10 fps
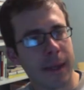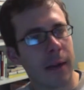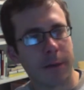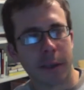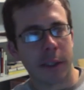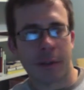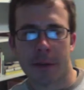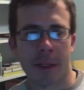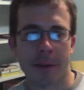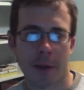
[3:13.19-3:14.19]
It does
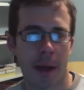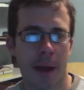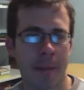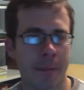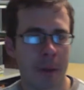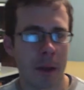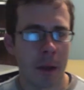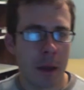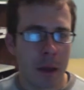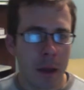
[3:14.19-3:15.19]
not finish very
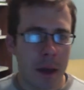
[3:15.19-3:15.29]
dry.